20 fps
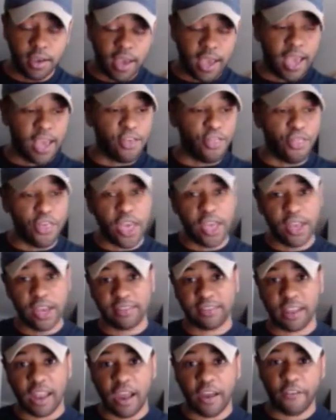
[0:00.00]
and
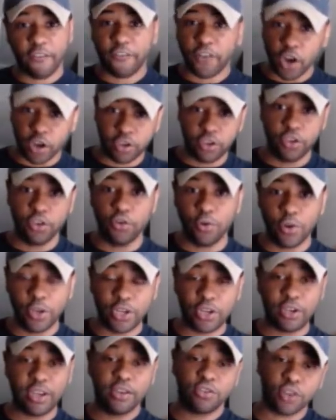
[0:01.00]
is like, fuck you,
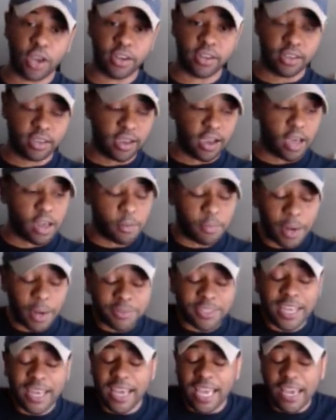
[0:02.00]
and try to hit Conor. But I'm
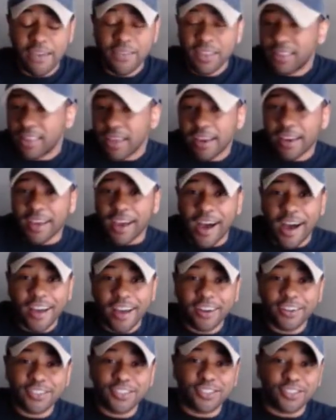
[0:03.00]
saying, even then,
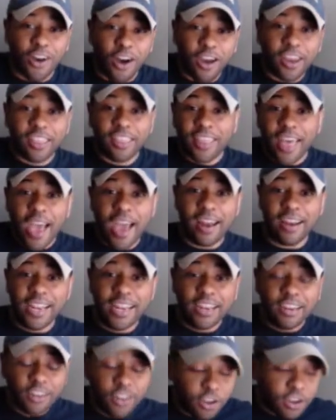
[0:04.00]
Conor started that. He
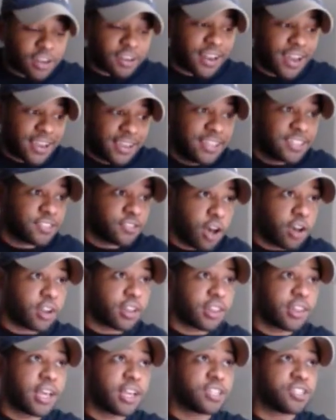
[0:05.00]
looked like he
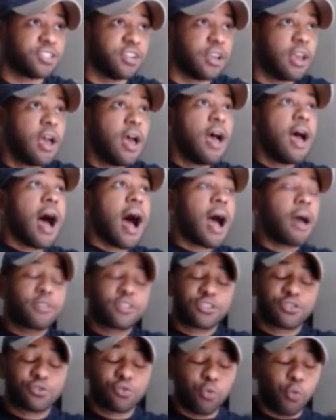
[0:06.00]
started that shit. I
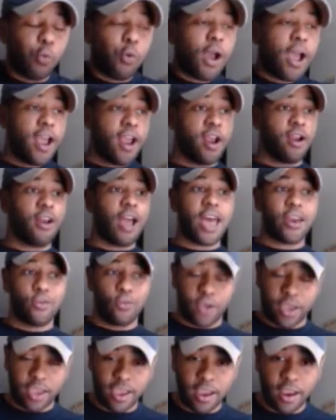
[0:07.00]
swear I
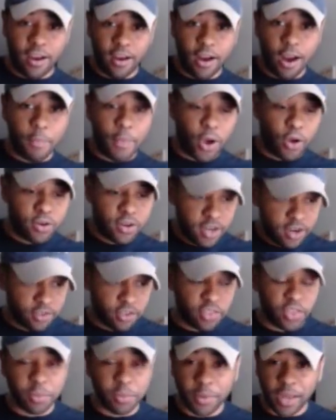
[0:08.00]
don't care about either
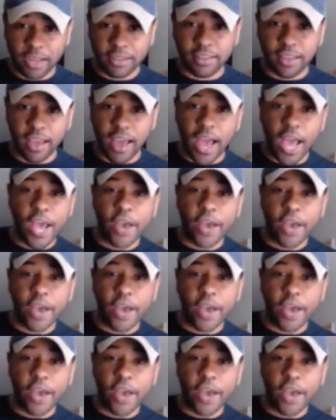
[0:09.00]
of them like that.